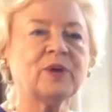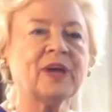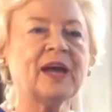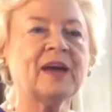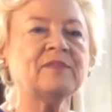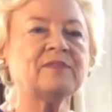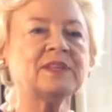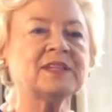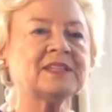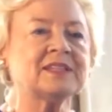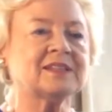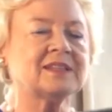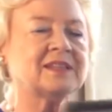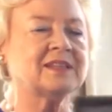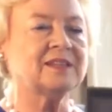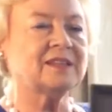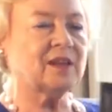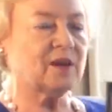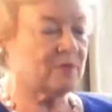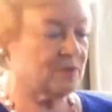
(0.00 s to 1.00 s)
we have this
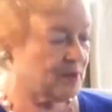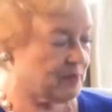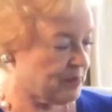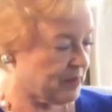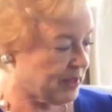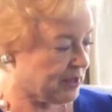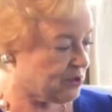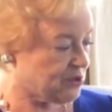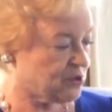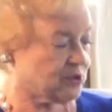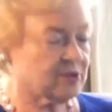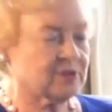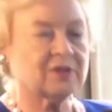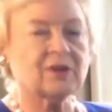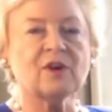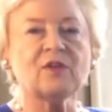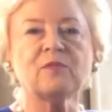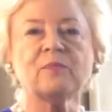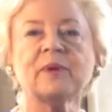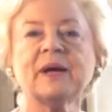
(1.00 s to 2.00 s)
lovely
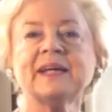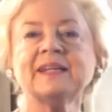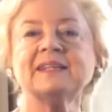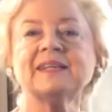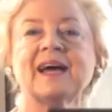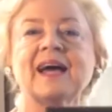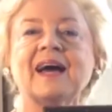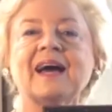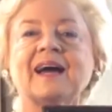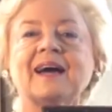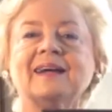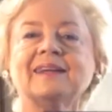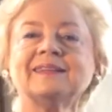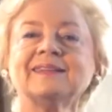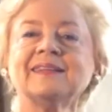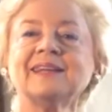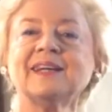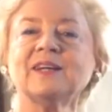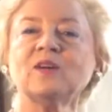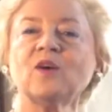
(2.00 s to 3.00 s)
picture of my
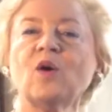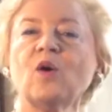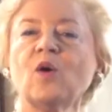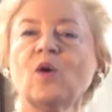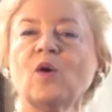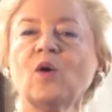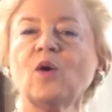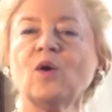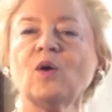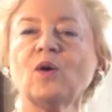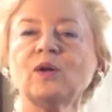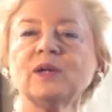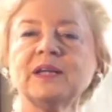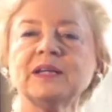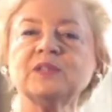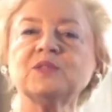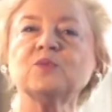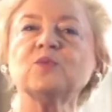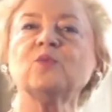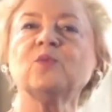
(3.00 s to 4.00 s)
dad and all
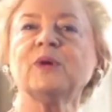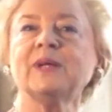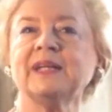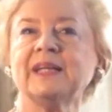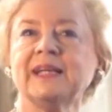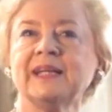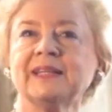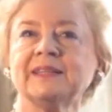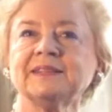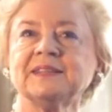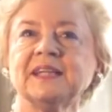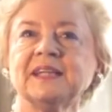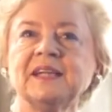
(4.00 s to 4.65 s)
his winnings.